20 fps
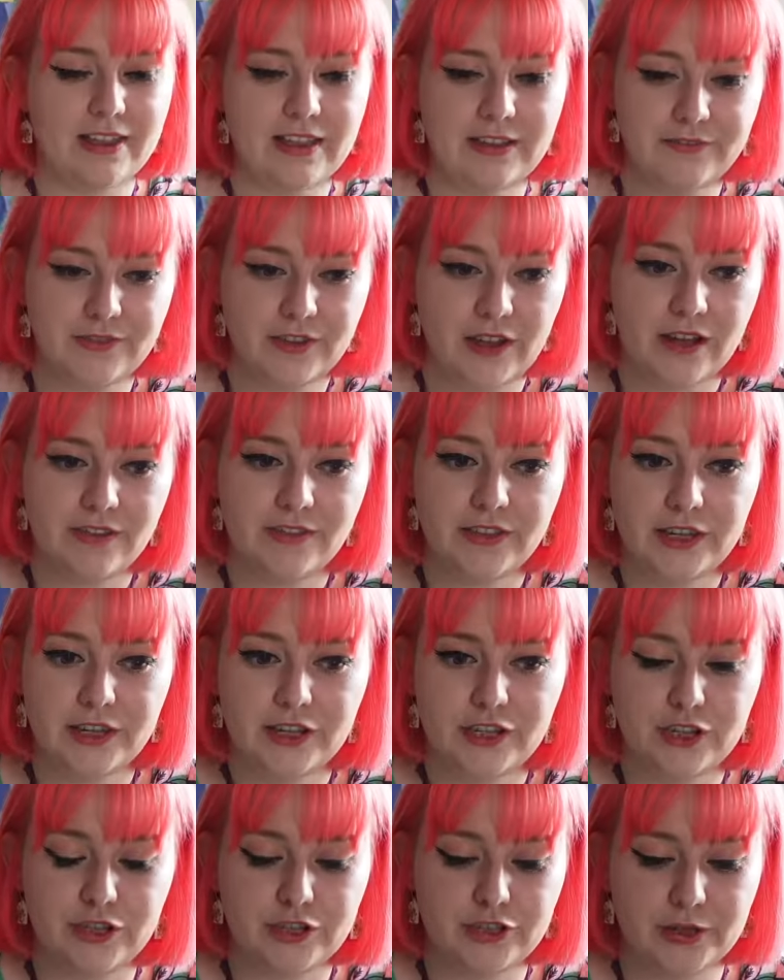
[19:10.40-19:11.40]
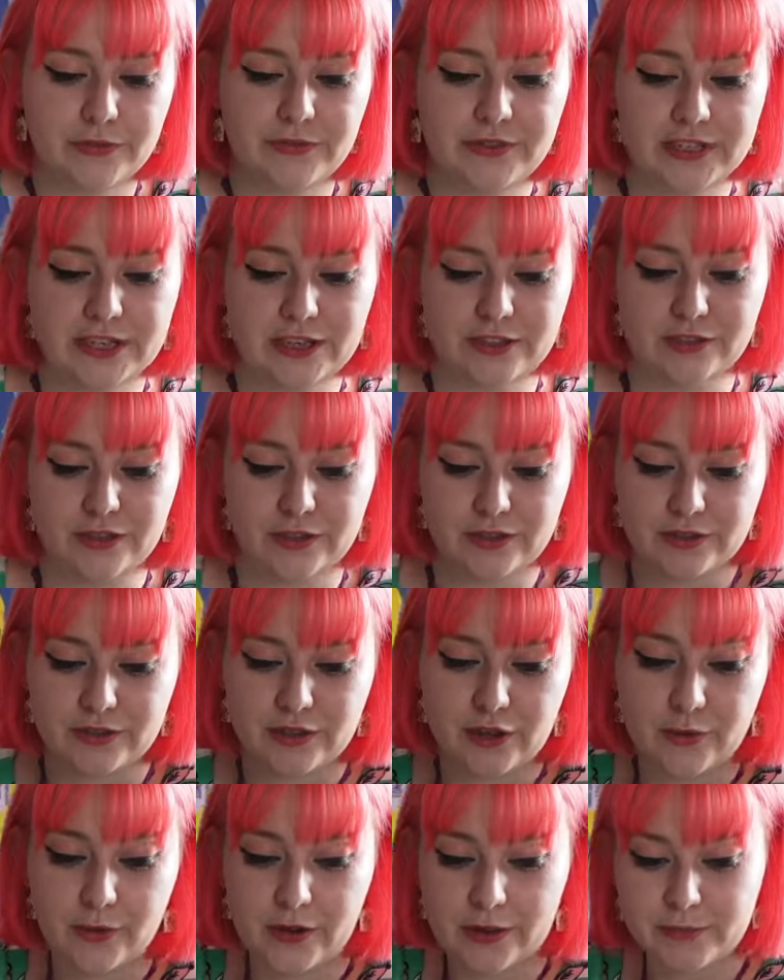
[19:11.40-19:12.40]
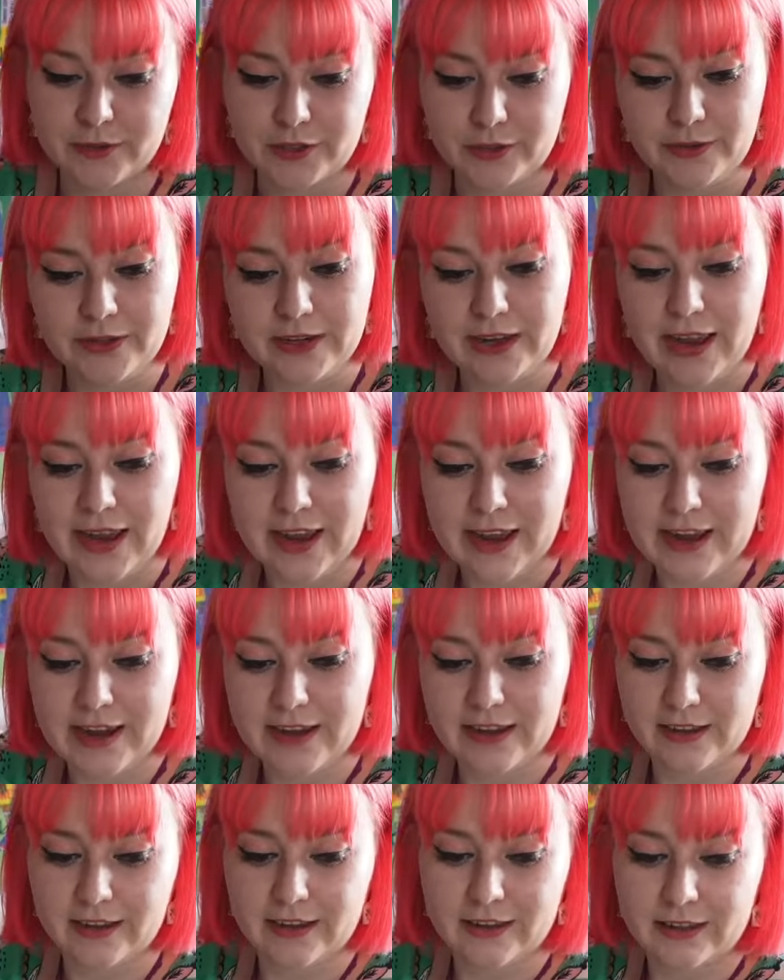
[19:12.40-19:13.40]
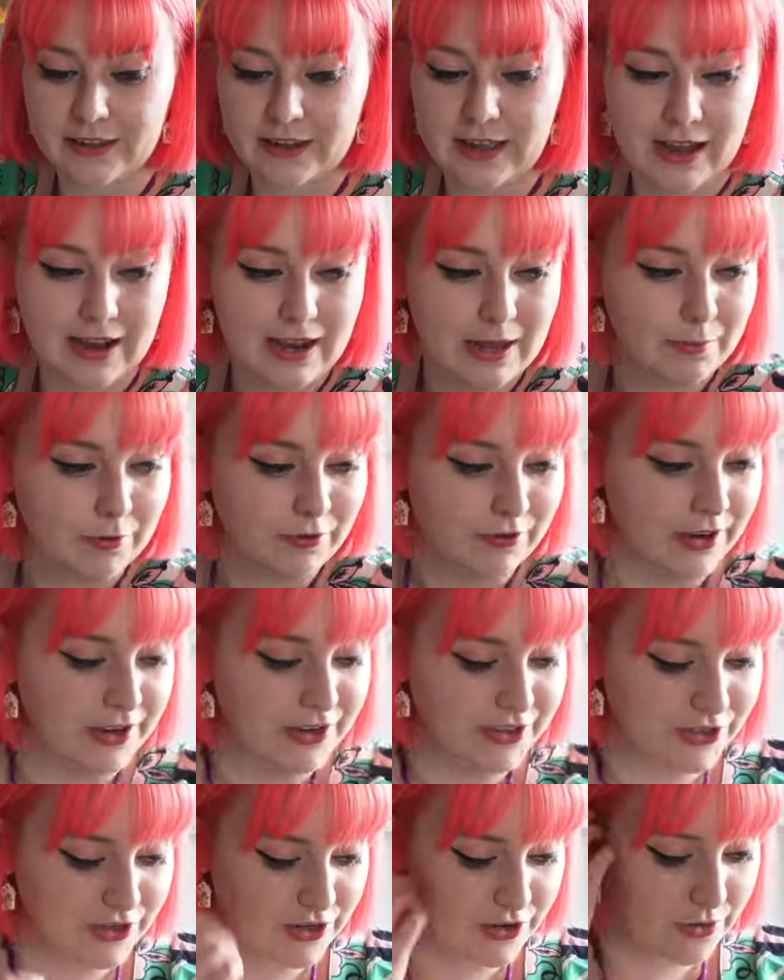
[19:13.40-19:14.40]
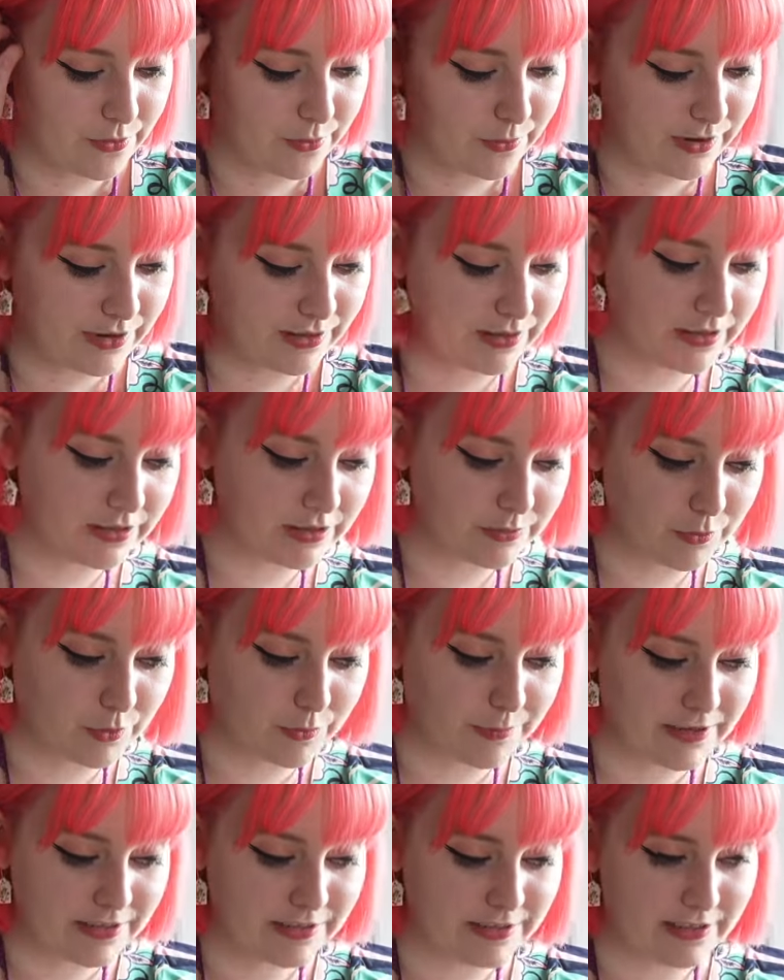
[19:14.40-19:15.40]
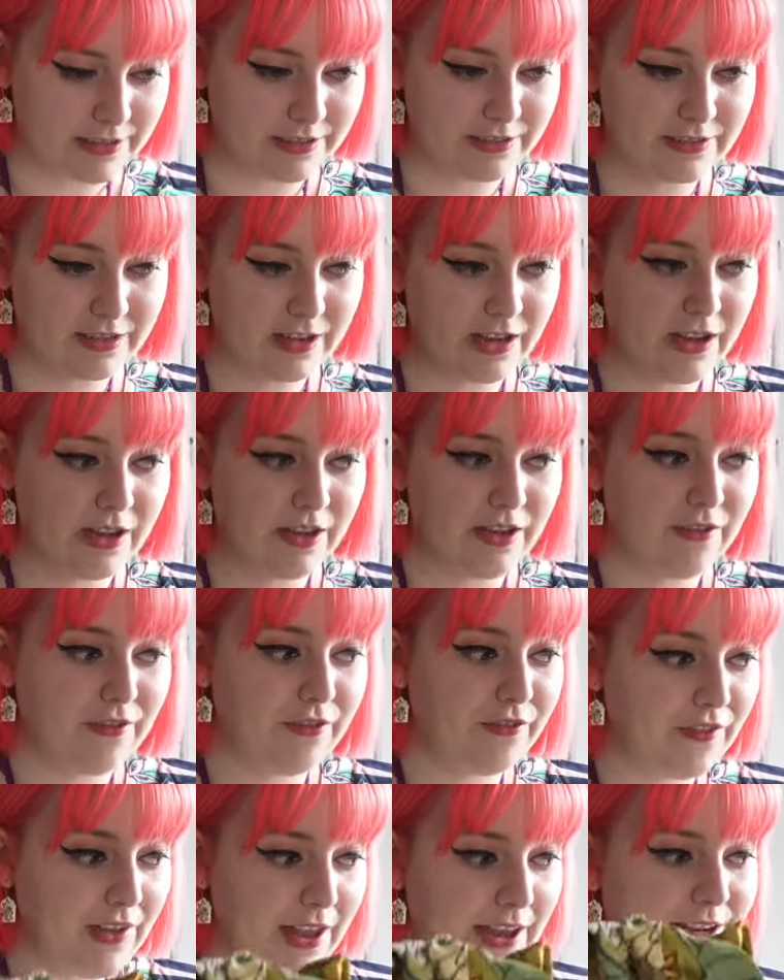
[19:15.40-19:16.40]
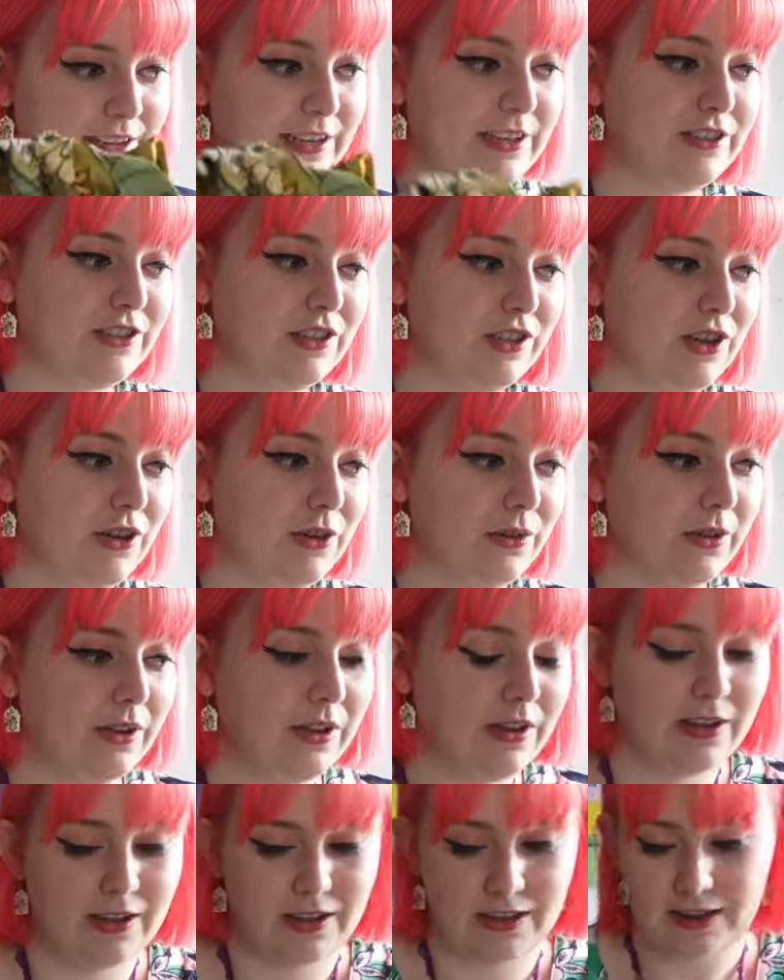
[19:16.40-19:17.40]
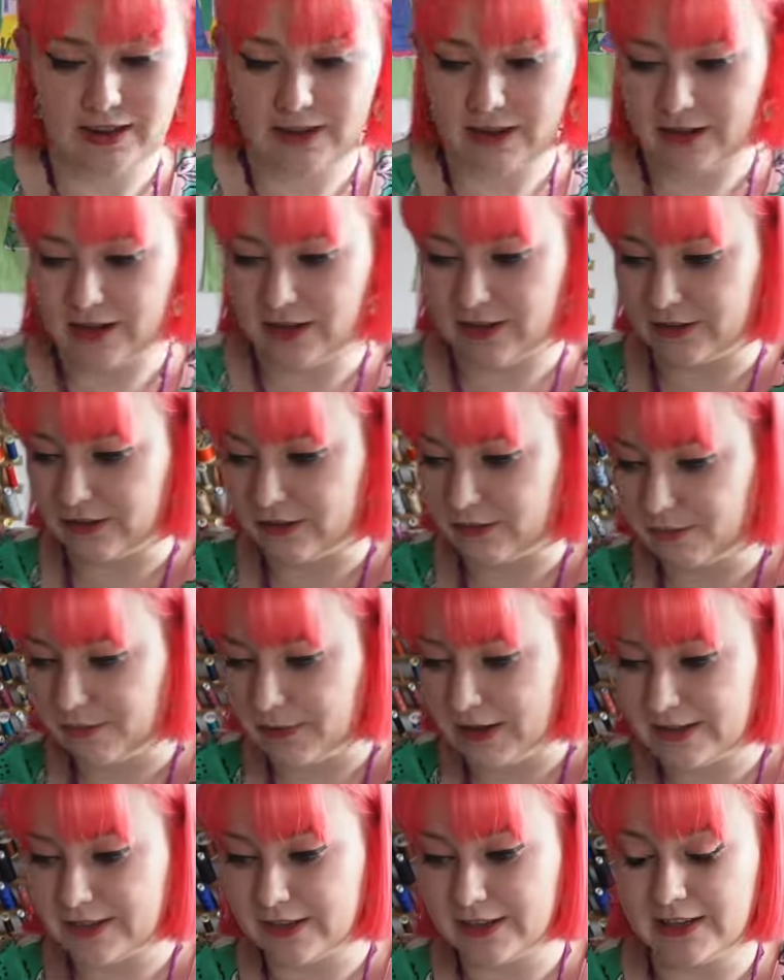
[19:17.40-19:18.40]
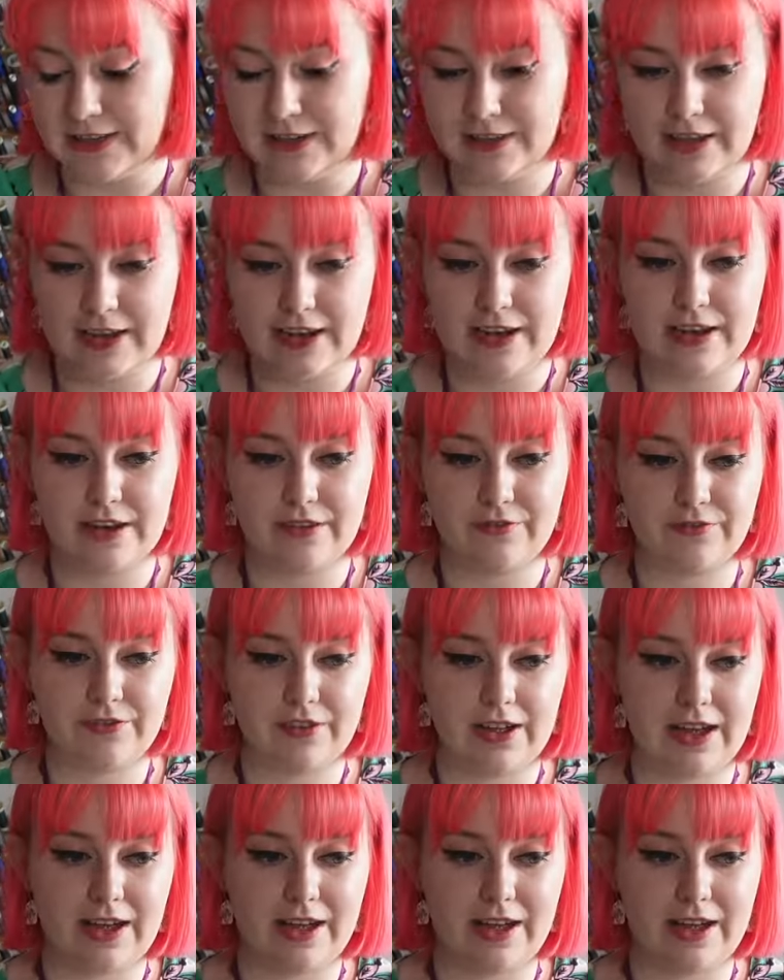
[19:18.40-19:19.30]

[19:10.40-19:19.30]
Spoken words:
then for other YouTube videos, so I'm doing a collaboration with a small business fairly soon, and basically they've